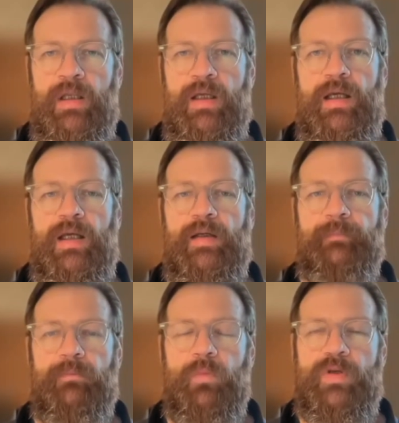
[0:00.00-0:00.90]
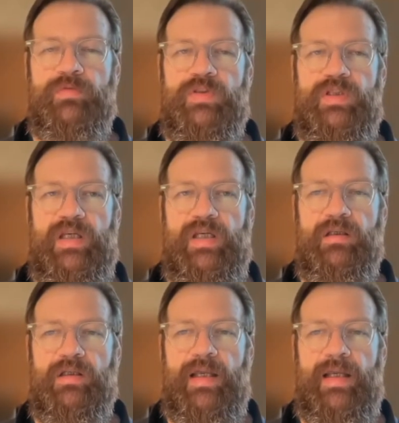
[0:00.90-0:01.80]
Um, we've
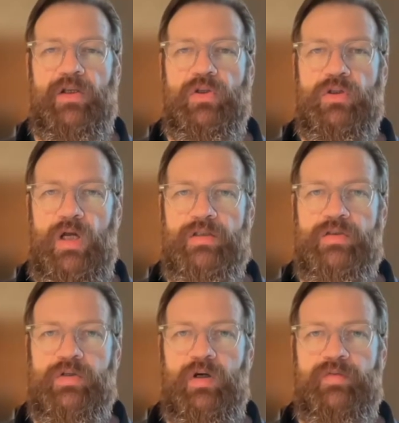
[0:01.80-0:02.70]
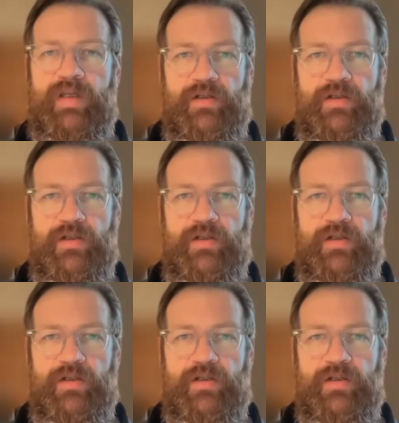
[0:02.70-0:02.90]
seen a lot of